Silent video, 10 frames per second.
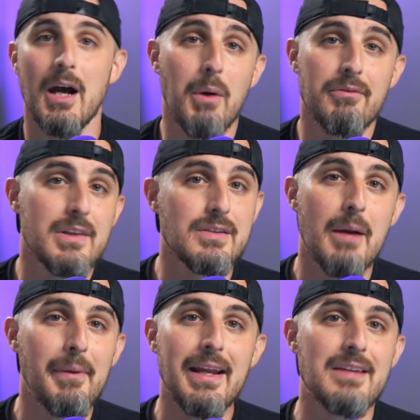However, this
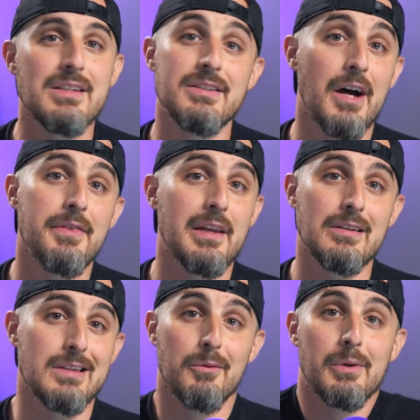company hasn't done
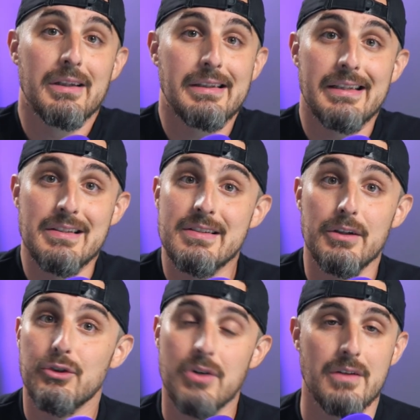things that really
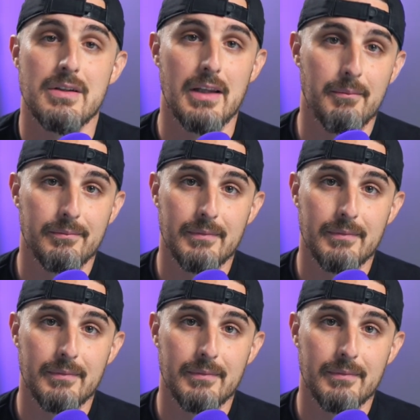instill trust in them.